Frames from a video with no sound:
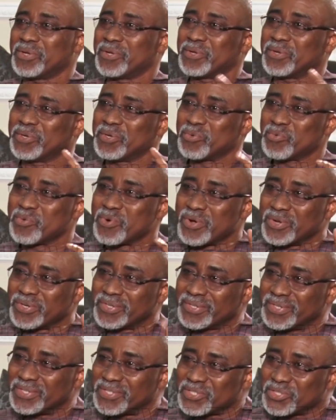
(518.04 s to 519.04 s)
on the word
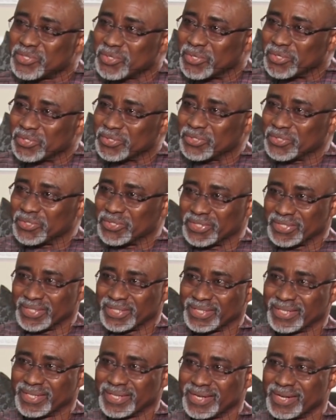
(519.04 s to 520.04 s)
restructuring.
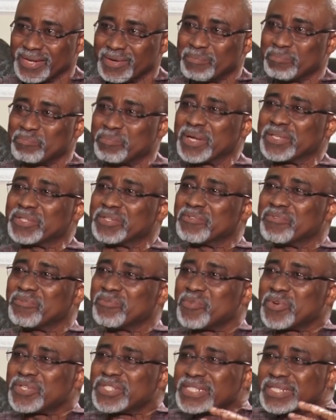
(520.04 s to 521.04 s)
Part
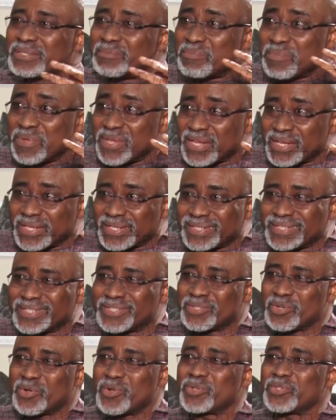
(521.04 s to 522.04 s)
of what it means
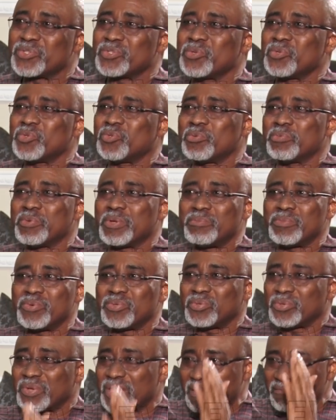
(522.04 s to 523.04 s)
is also to be able
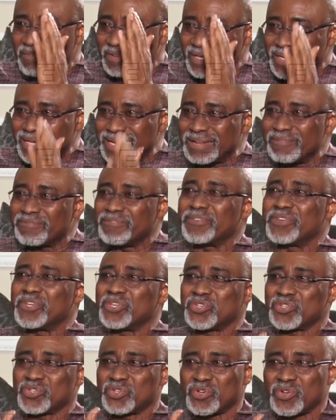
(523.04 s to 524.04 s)
to have a
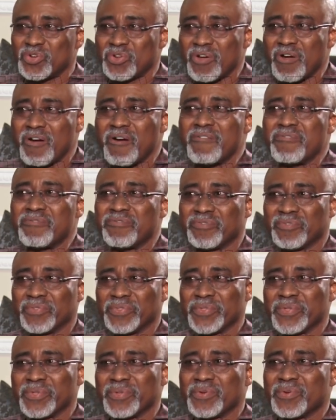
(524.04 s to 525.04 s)
definition of
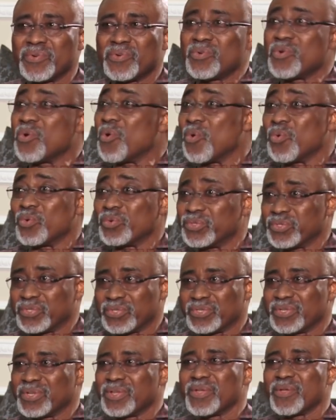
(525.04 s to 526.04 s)

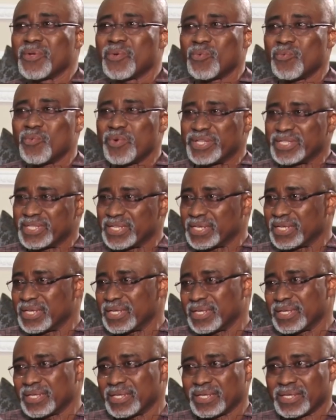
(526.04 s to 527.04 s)
roles
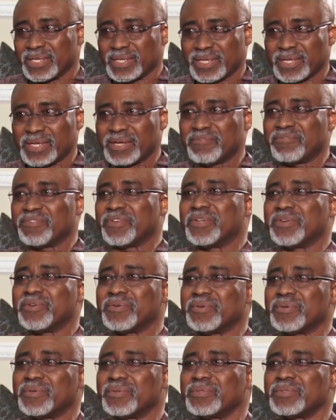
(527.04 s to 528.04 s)
within a
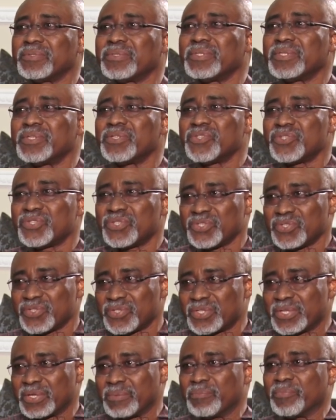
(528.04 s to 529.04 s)
federal
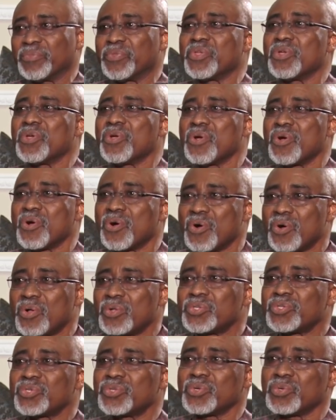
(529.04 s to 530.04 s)
system.
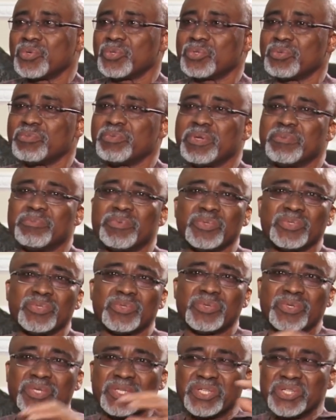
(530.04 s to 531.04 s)
Also to be able
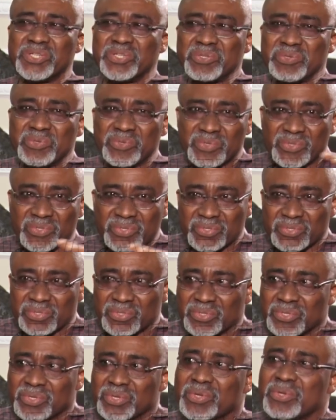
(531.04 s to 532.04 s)
to reduce
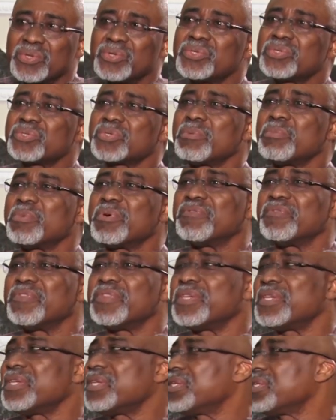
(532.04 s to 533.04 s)
some of
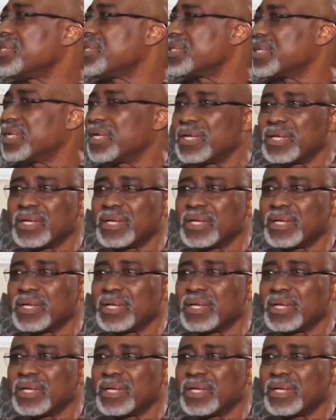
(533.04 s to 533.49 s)
these,